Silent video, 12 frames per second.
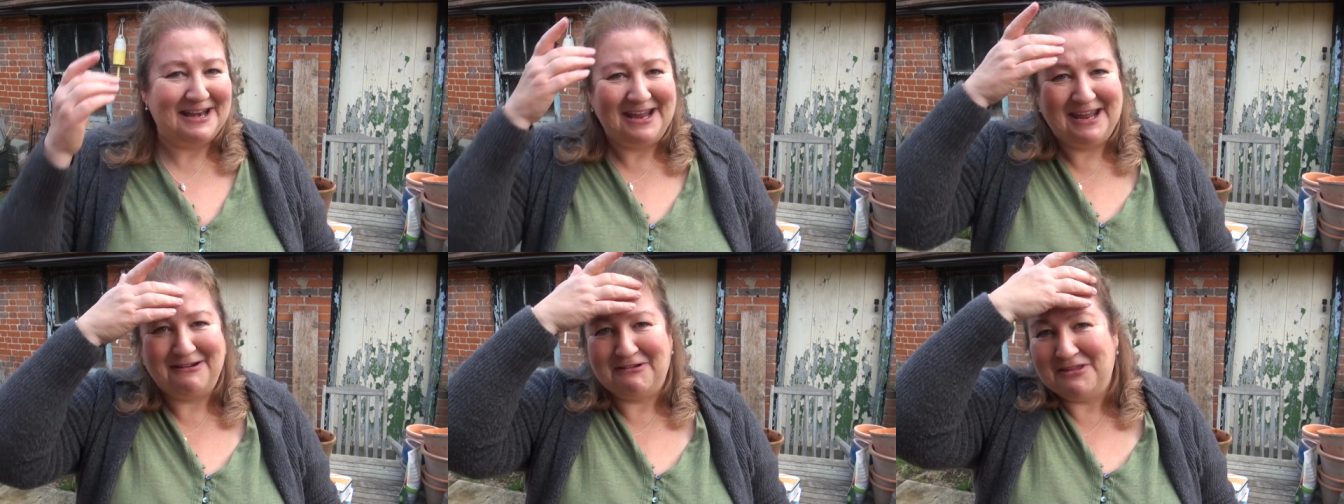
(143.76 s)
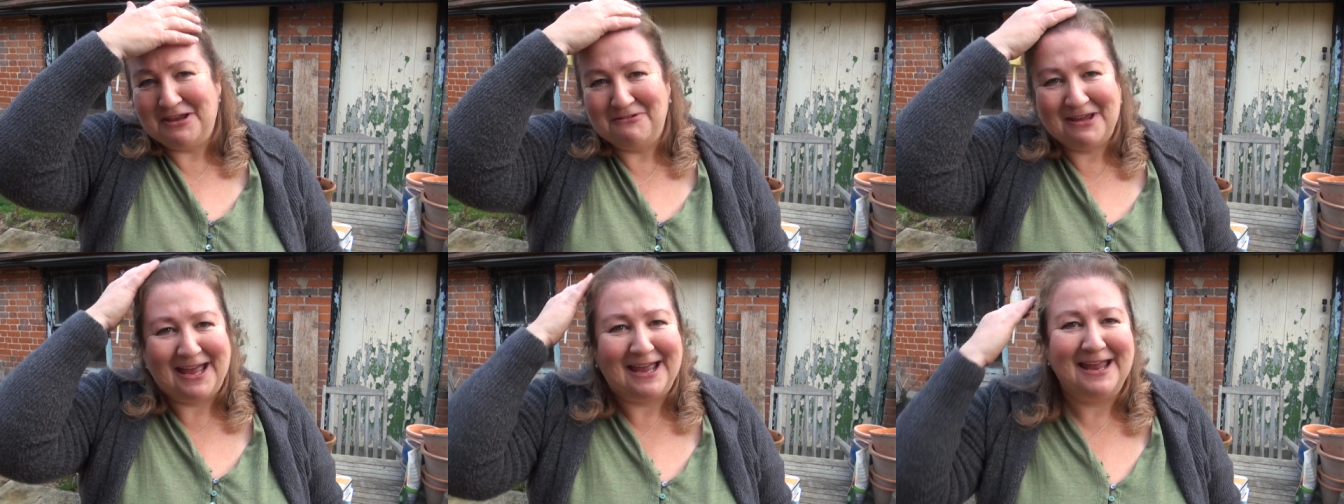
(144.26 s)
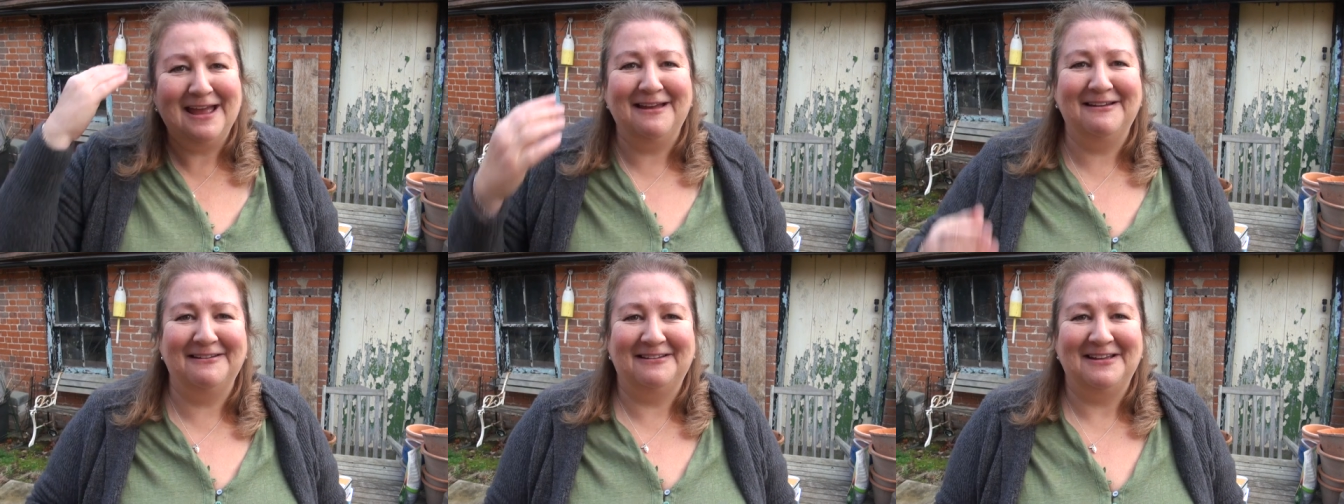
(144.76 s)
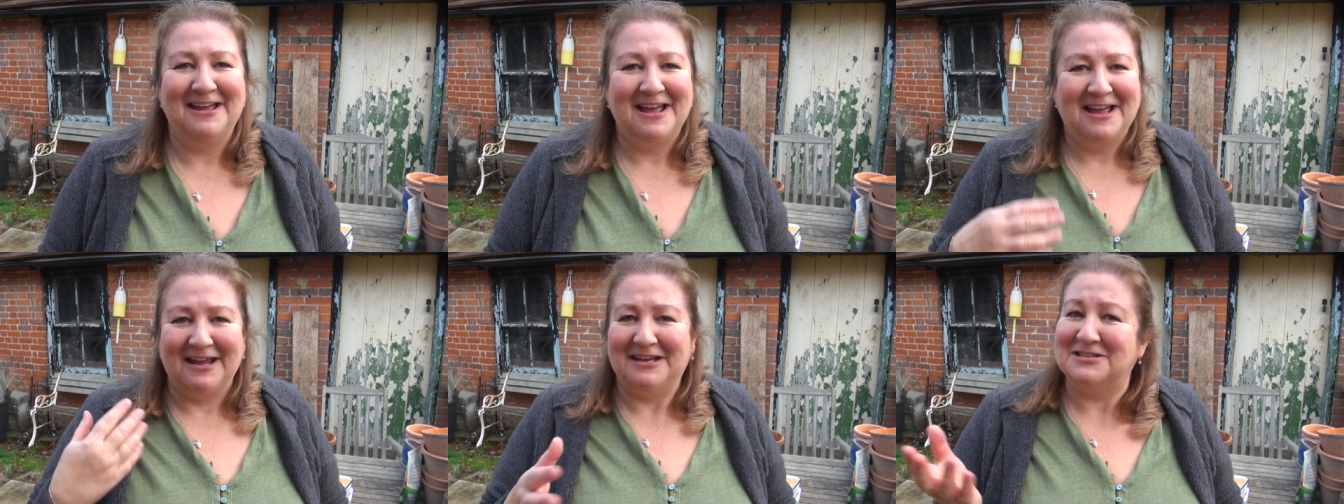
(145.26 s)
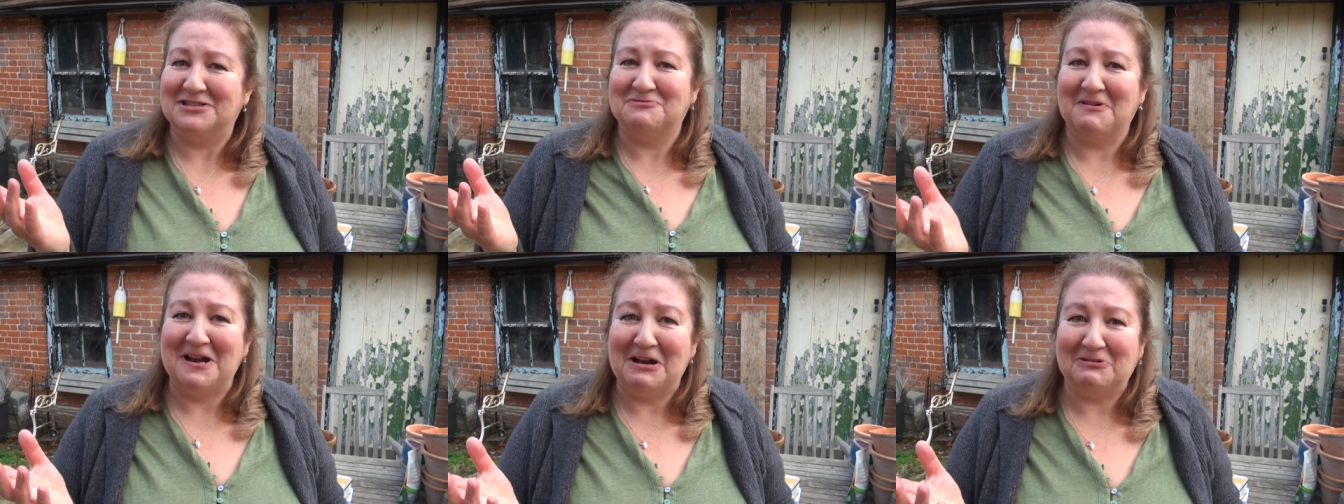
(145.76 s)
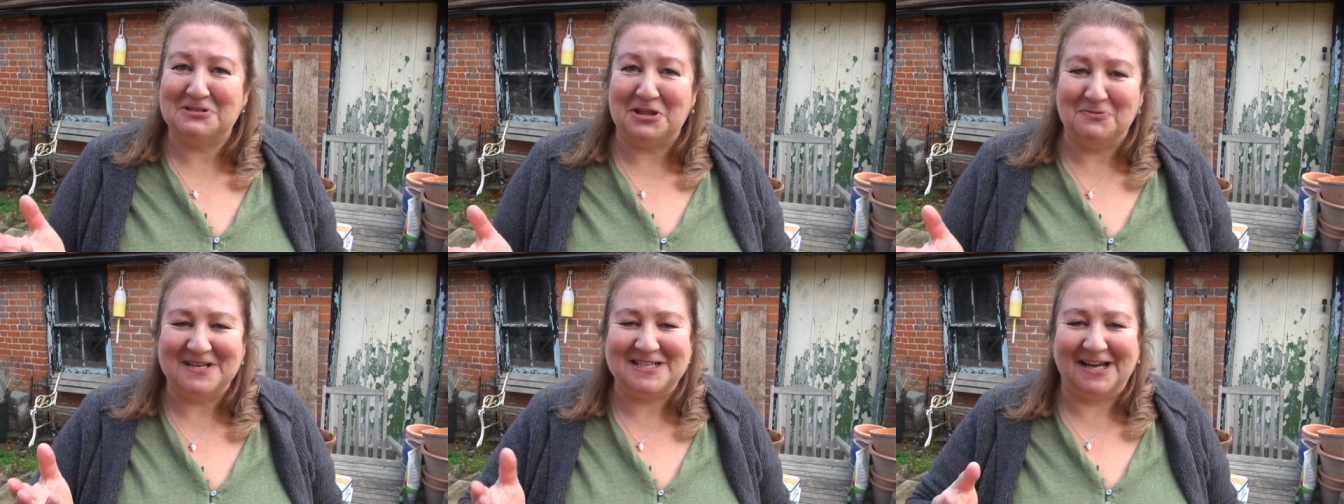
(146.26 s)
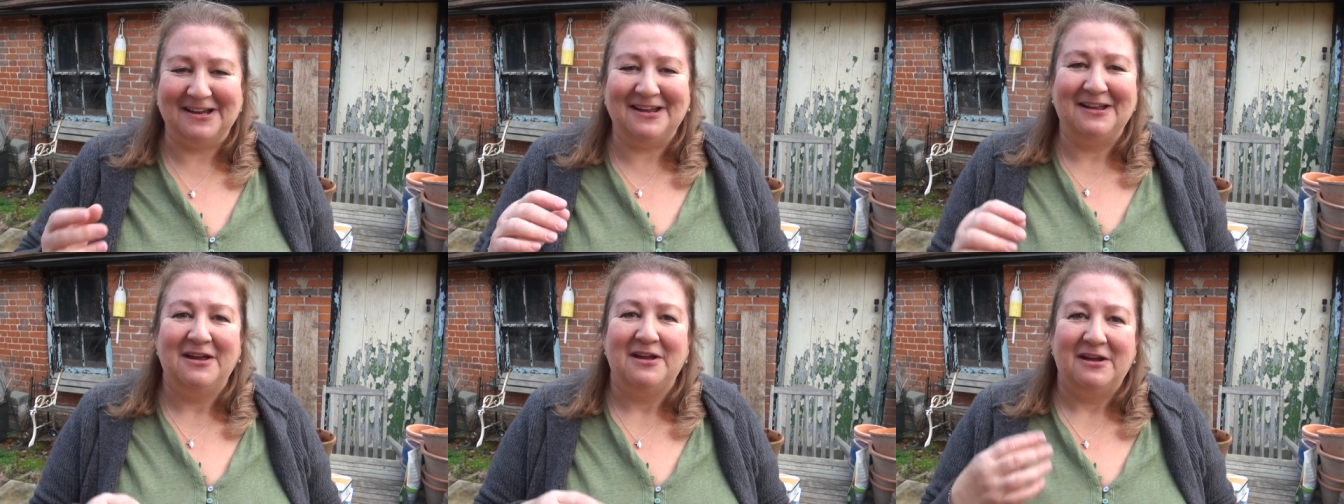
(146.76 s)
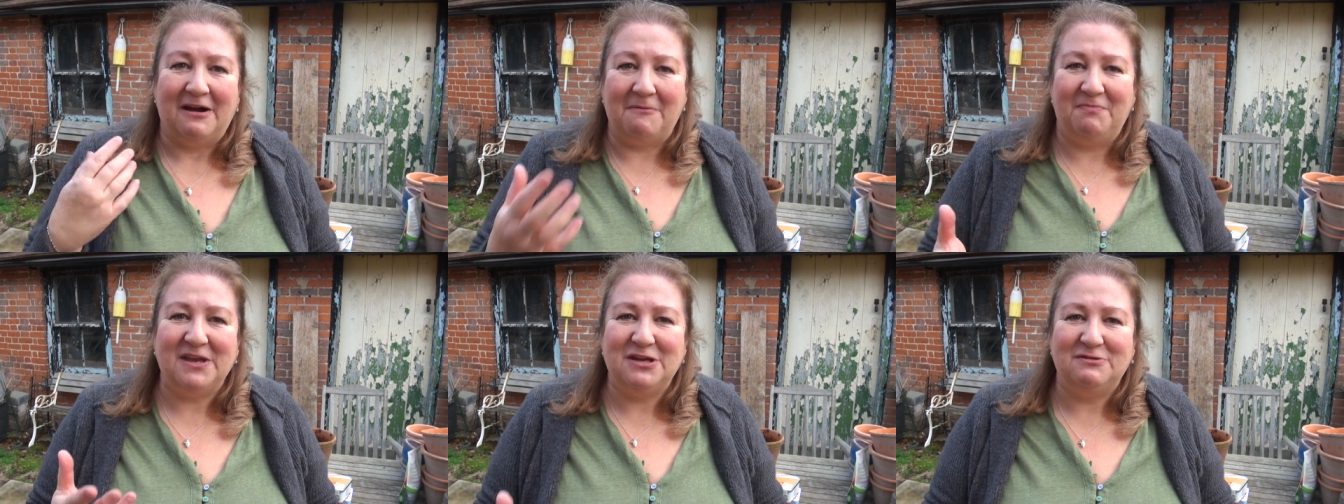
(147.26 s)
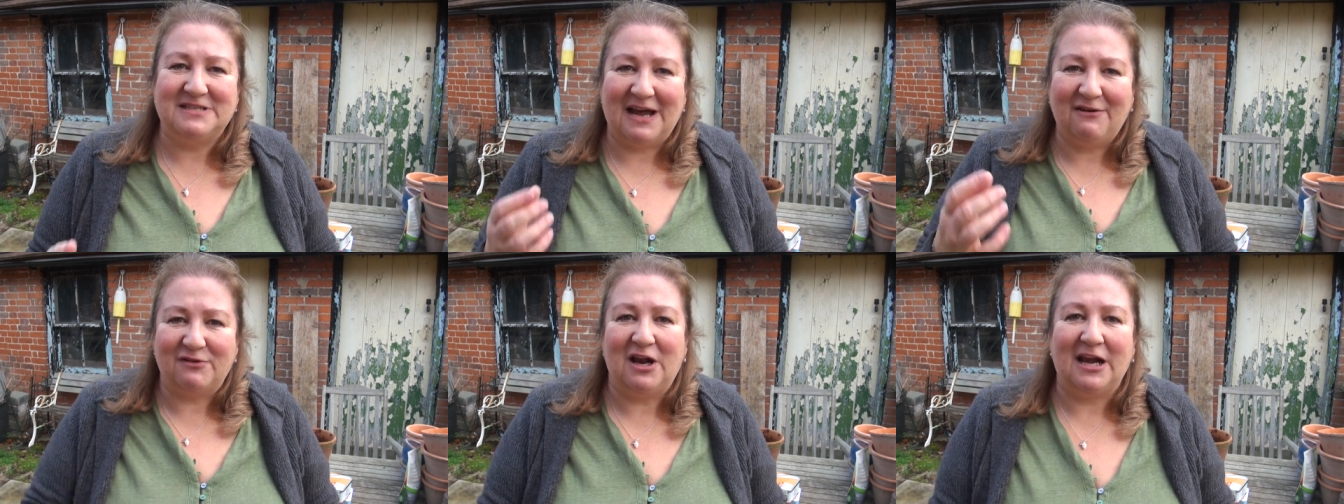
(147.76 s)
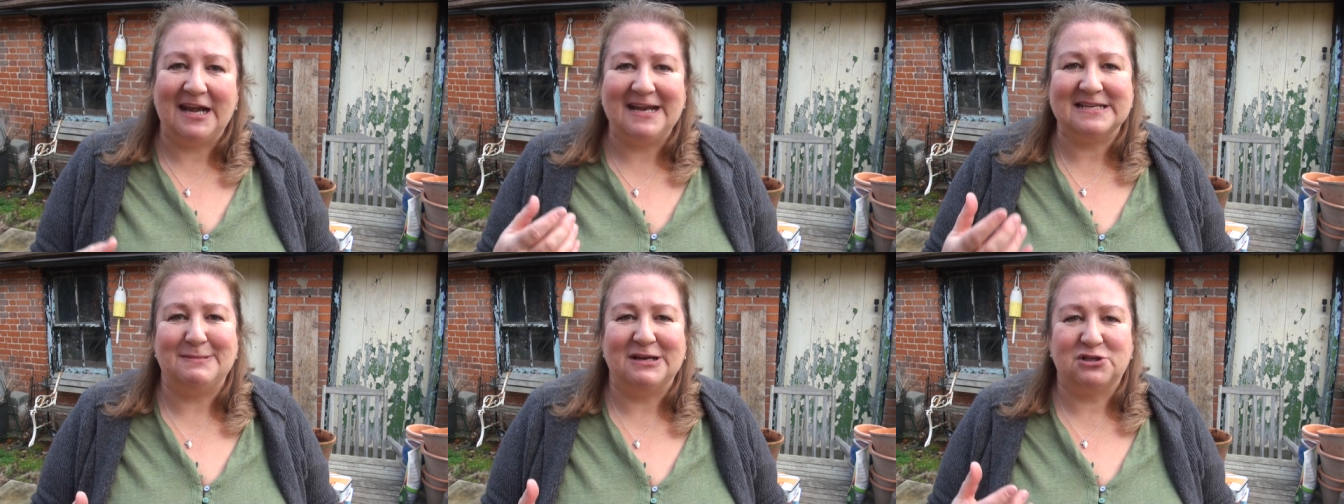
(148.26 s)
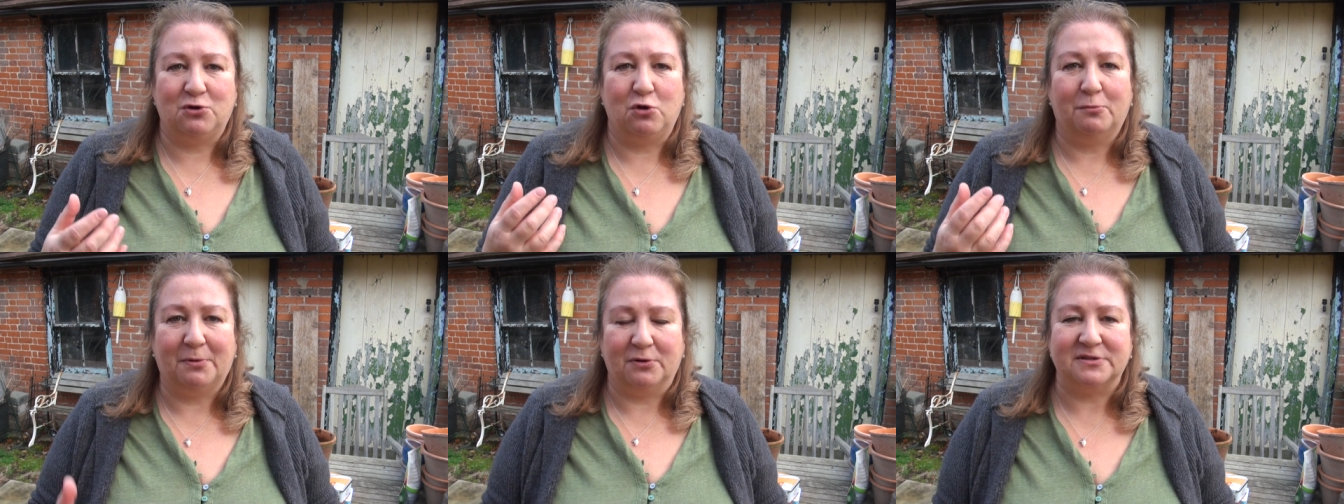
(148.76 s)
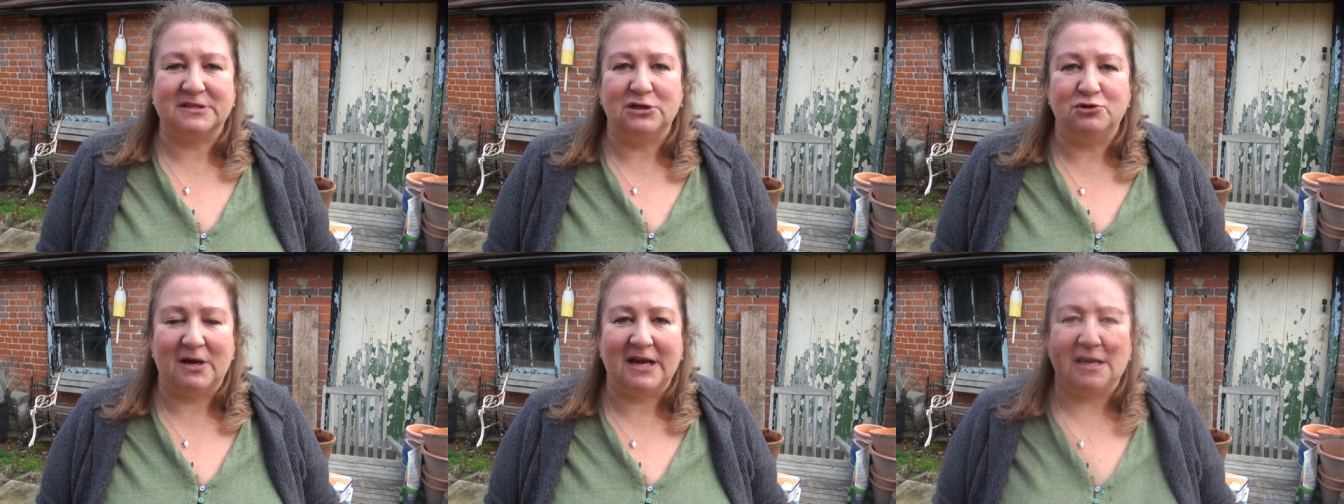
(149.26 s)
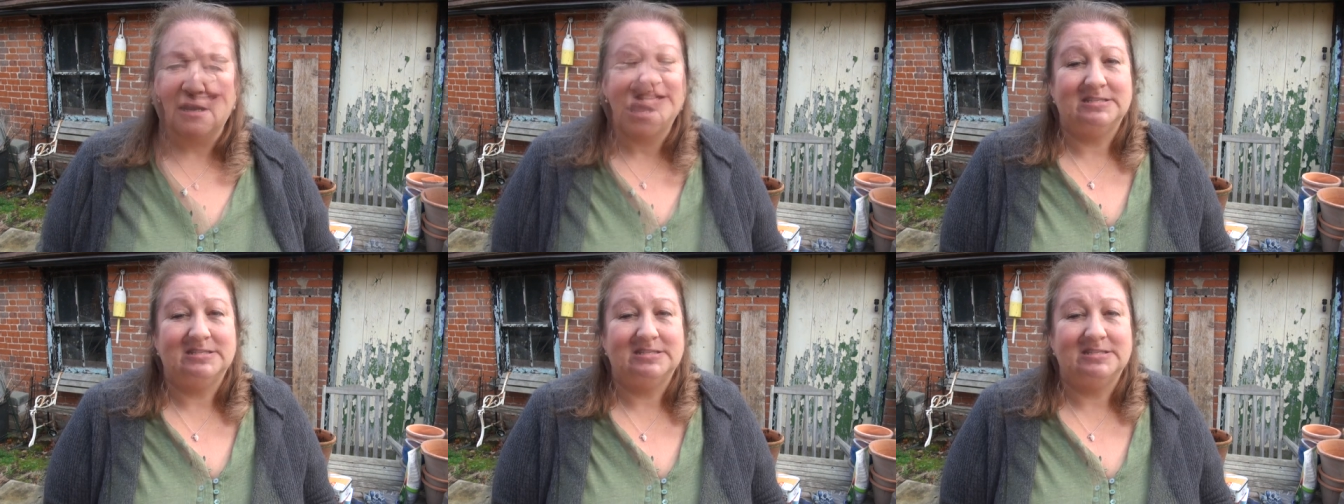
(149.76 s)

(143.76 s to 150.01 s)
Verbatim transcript: in here in the UK it does rain a lot in the winter and then you definitely need to make sure your pots can drain.